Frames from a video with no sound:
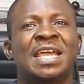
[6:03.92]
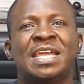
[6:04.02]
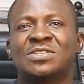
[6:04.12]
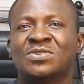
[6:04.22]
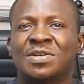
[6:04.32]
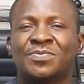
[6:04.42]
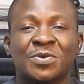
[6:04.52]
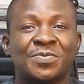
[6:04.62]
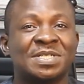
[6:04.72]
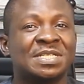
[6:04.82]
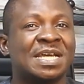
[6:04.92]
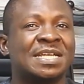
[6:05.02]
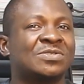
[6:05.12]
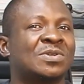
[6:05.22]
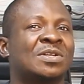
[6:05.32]
is not a property
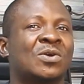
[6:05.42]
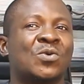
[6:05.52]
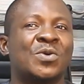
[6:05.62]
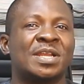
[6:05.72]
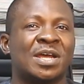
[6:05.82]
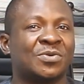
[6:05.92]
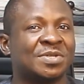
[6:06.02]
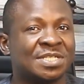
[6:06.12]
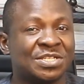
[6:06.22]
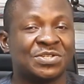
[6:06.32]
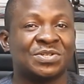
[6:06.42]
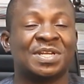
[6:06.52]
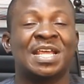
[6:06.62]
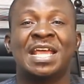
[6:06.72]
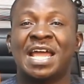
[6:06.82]
that is undergoing
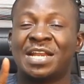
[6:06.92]
acquisition,